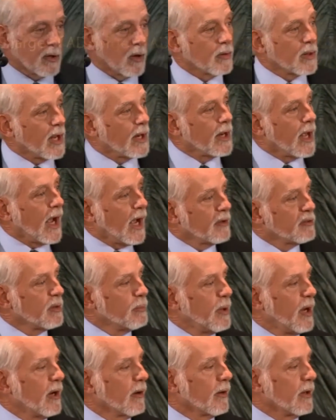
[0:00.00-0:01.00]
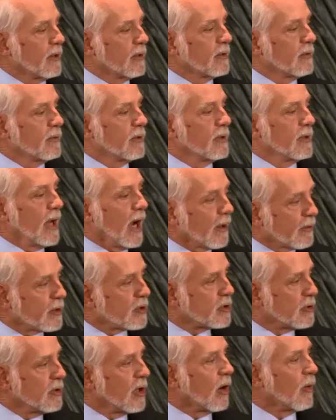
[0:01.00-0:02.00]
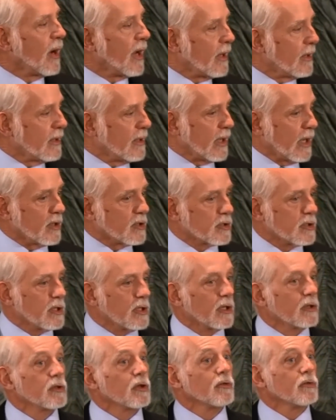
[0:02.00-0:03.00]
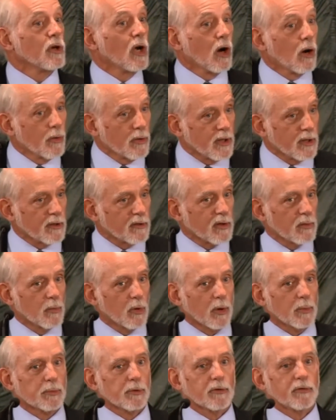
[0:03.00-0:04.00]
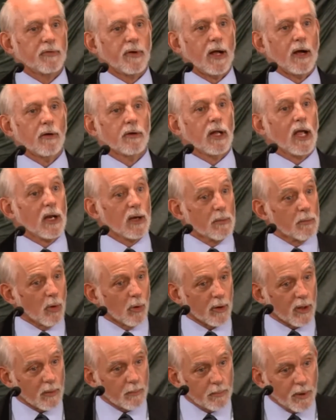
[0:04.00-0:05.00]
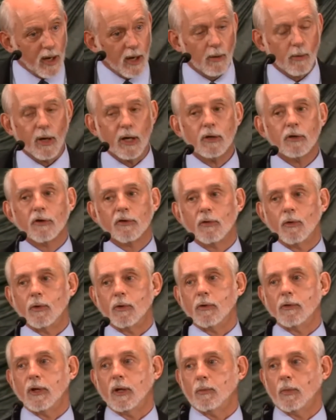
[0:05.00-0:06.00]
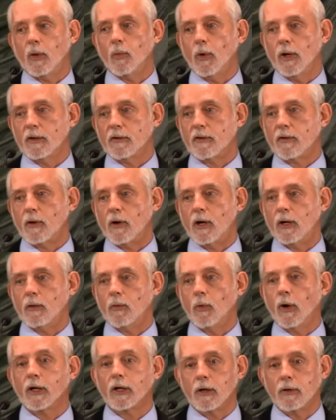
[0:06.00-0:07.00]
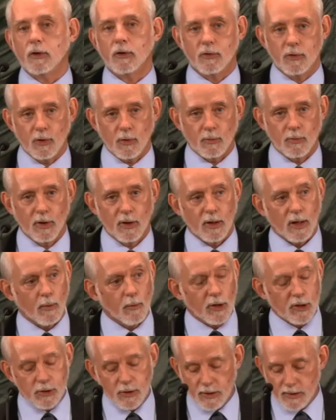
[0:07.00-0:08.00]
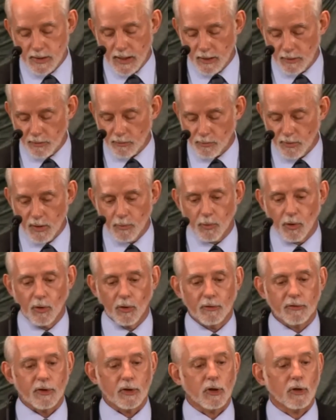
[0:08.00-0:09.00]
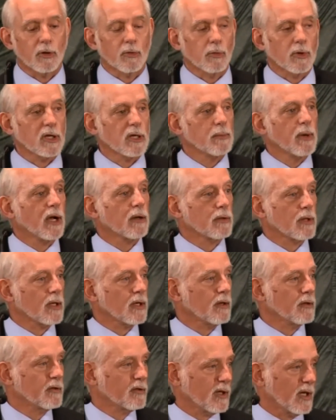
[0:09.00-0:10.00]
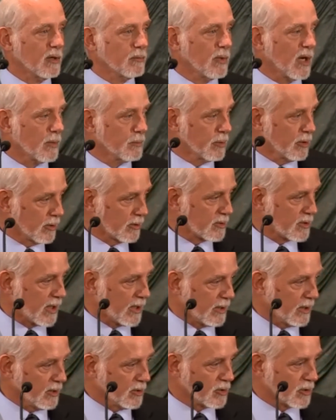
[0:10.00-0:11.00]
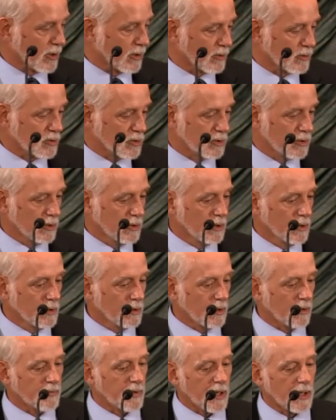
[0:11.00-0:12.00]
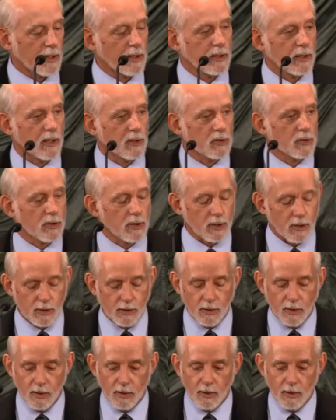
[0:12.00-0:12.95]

So then, as a parent, now that you know ADHD and you know that it's a more profound and a more impairing disorder than we once thought, what can you do? I want you to take three roles, and you can read about these in my book, Taking Charge of ADHD.